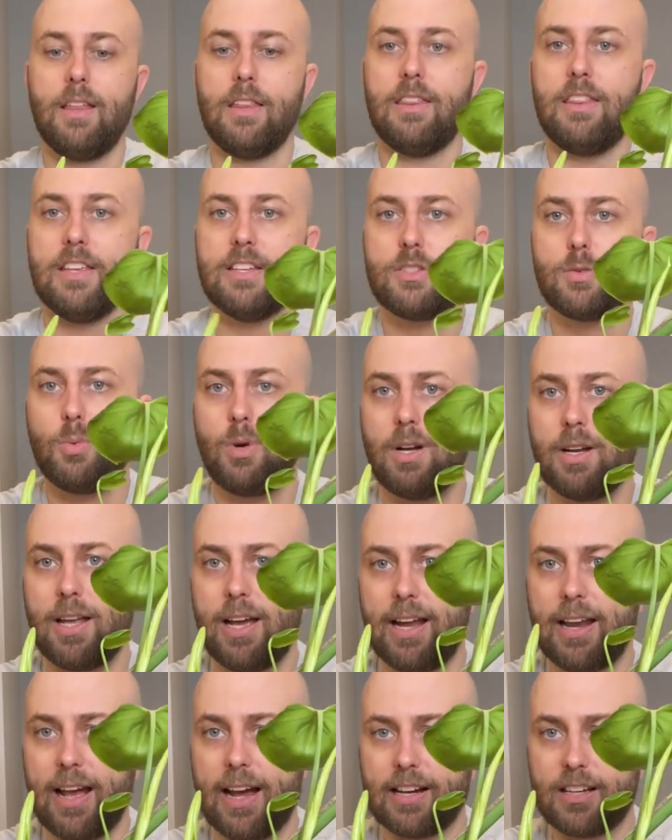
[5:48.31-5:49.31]
This one
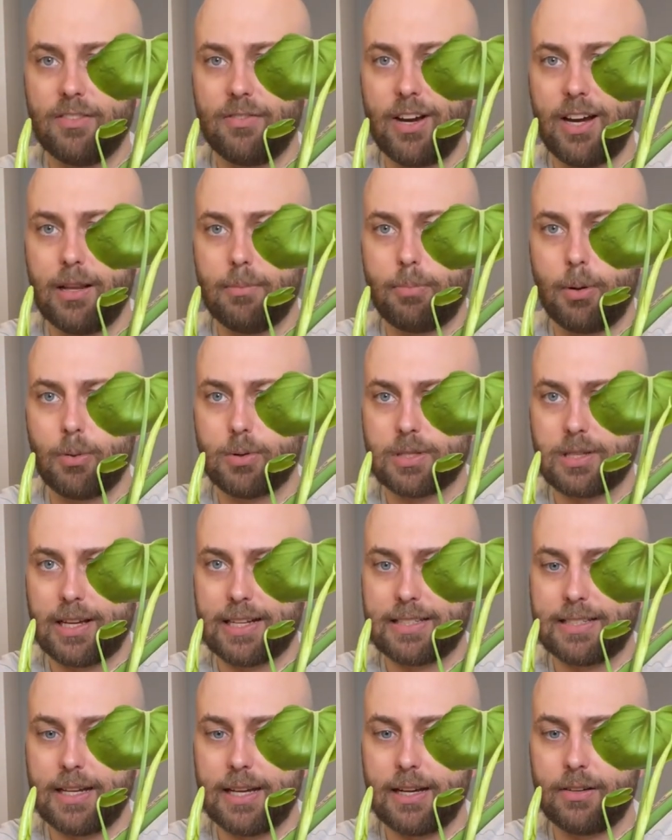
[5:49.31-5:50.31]
had activated but was
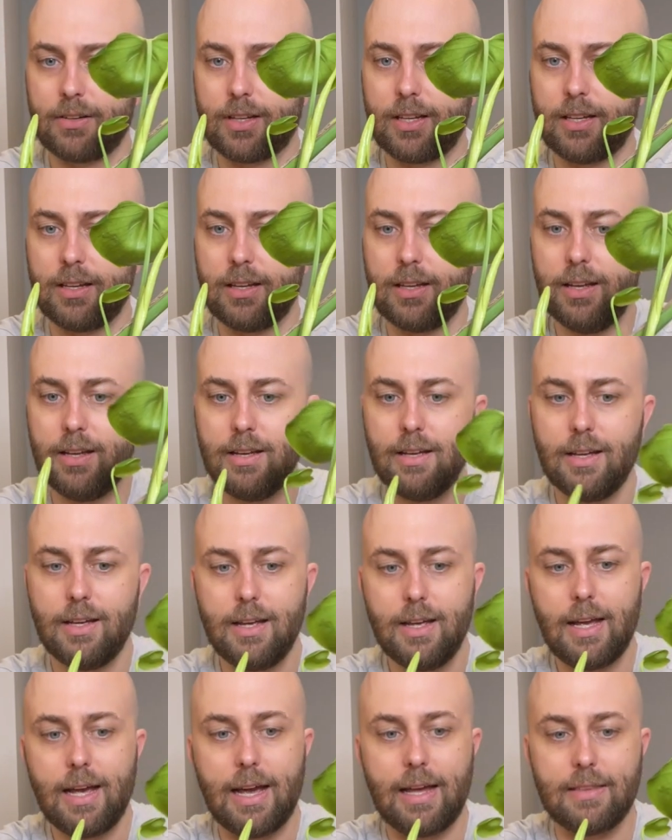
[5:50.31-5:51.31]
like down here,
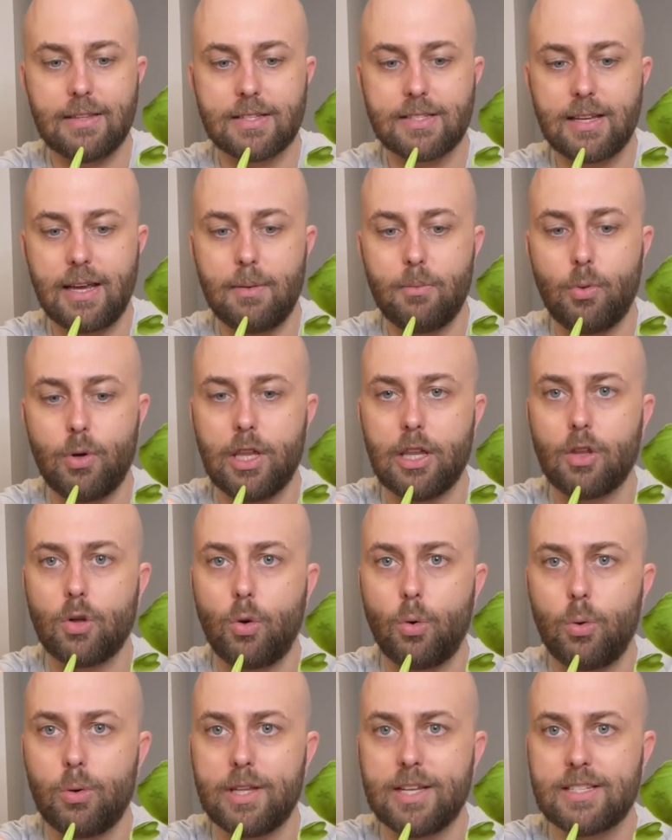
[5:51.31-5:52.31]
and the same with
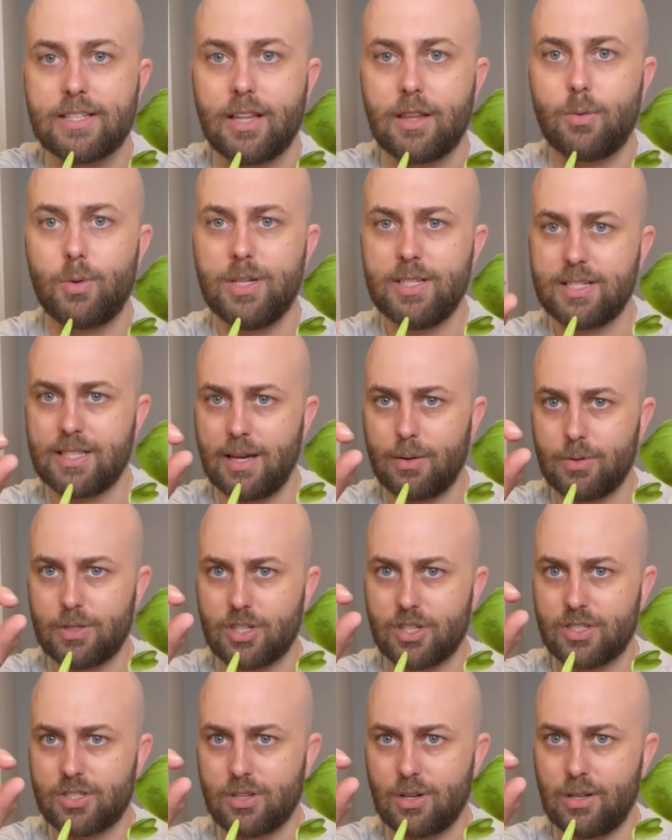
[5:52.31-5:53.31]
all these other ones. They were
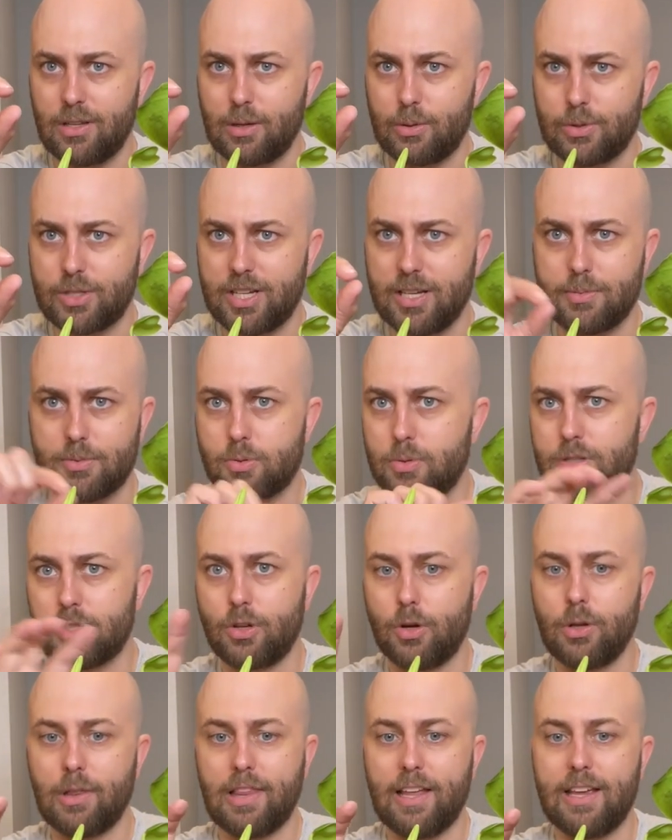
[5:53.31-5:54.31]
just sort of little tips with
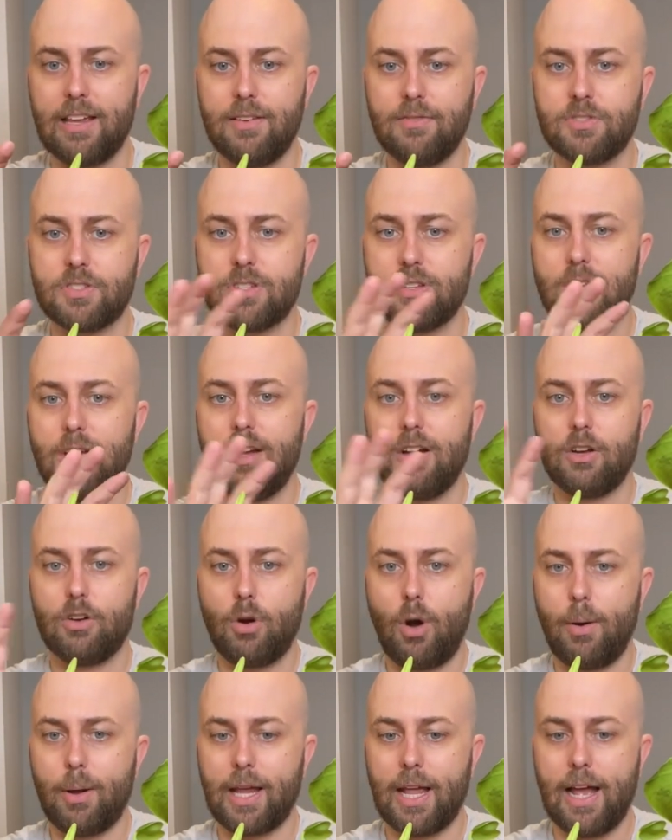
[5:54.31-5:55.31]
no leaves
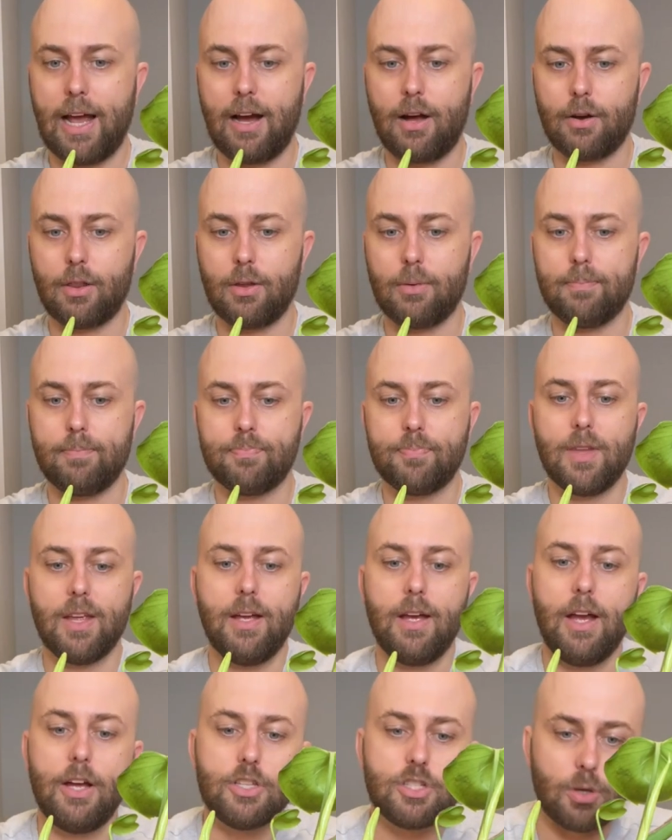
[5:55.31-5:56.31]
growing out of them.
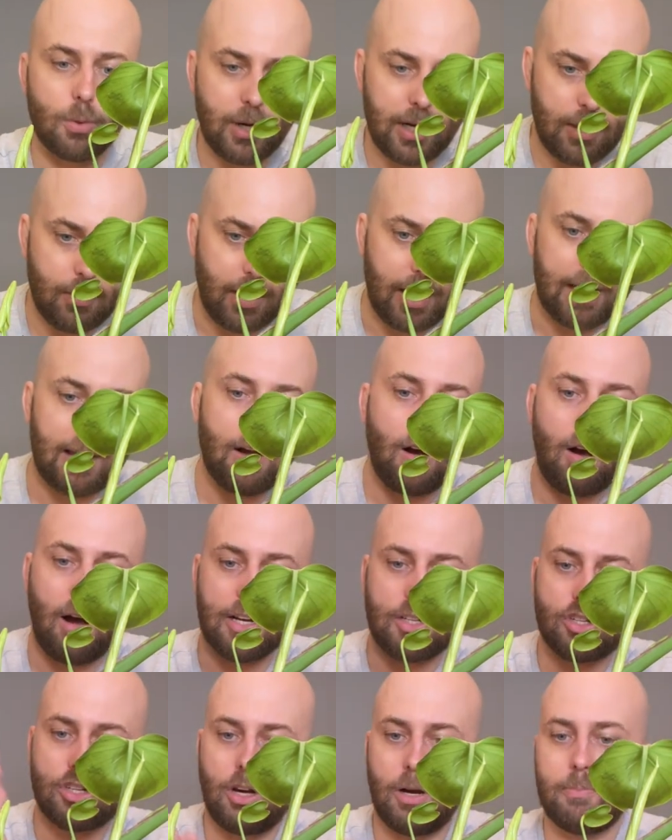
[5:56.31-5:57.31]
So anyway, I
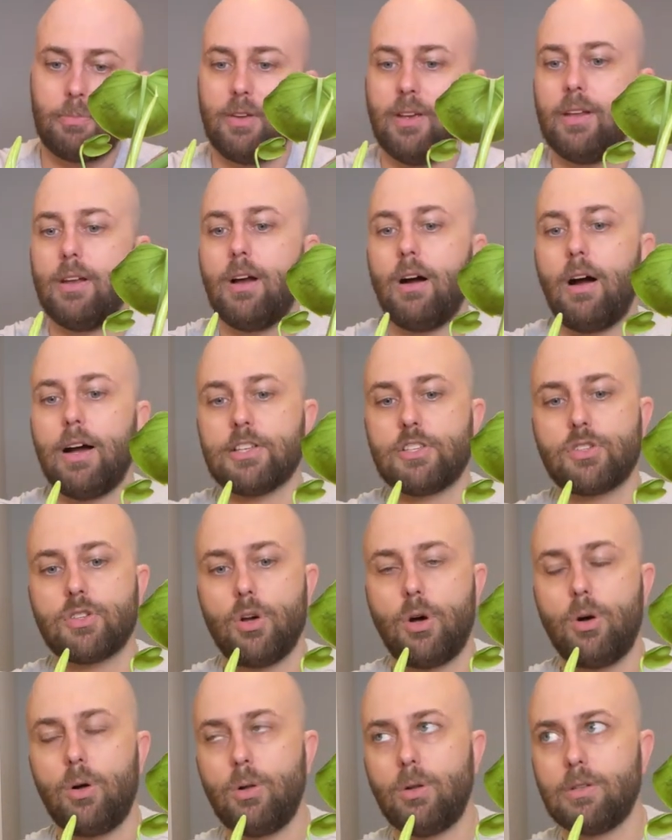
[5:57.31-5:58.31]
chopped it. I
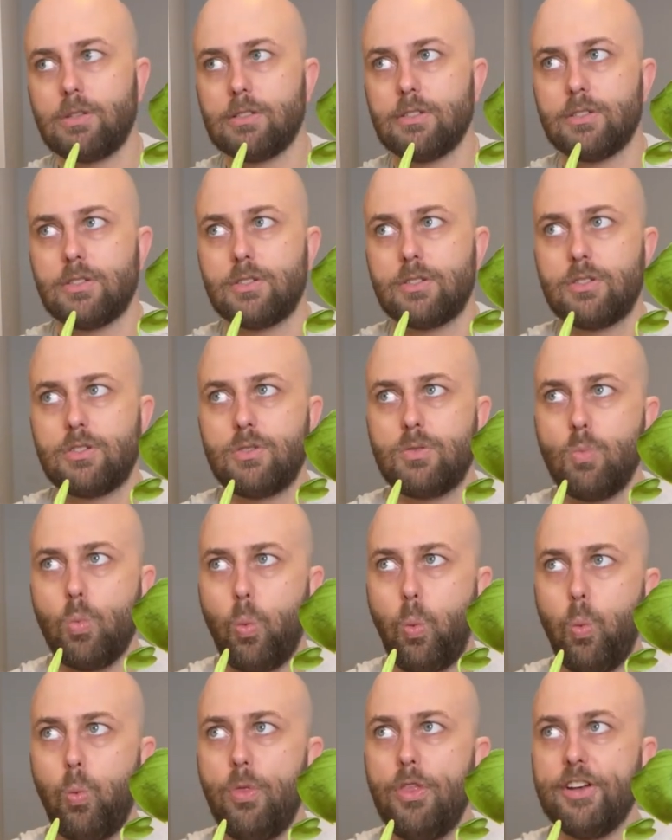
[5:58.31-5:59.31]
saw
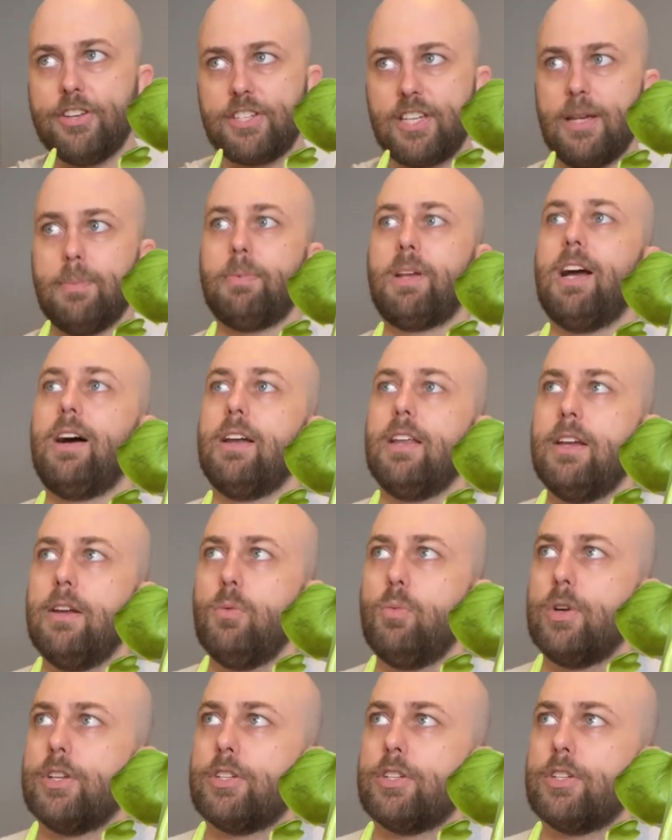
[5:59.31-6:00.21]
the tip cutting,